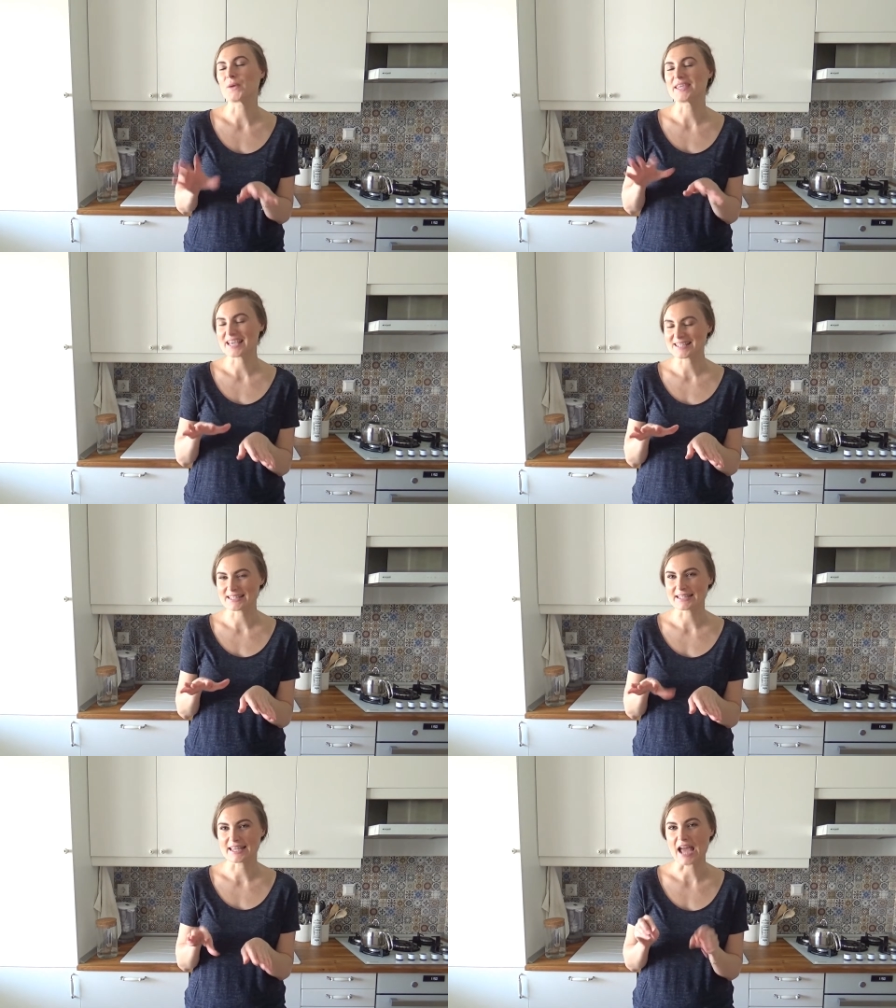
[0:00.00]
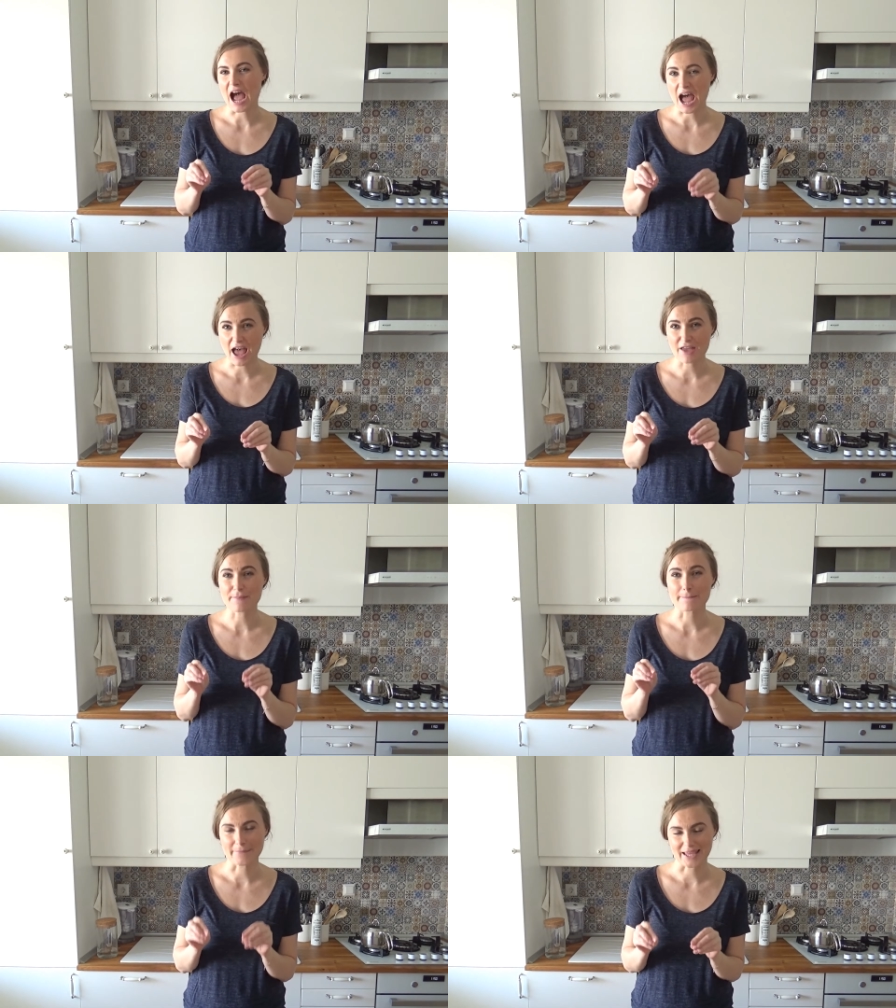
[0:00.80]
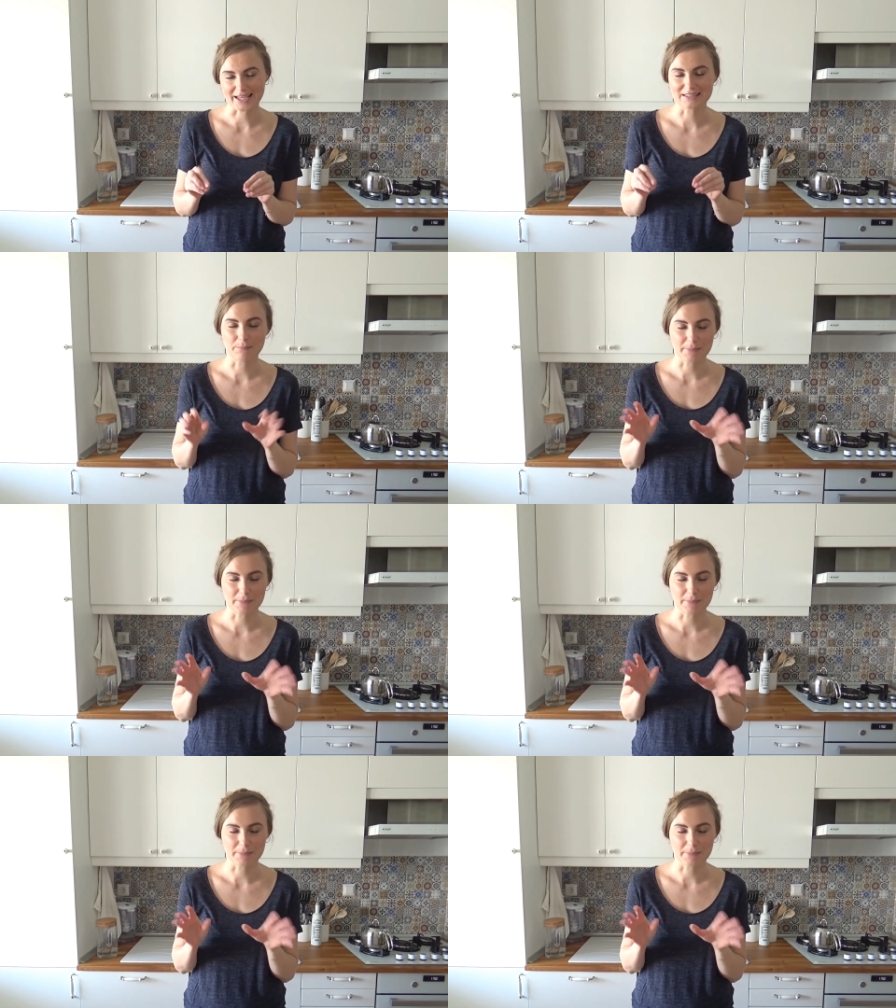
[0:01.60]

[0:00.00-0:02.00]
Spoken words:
yesterday I made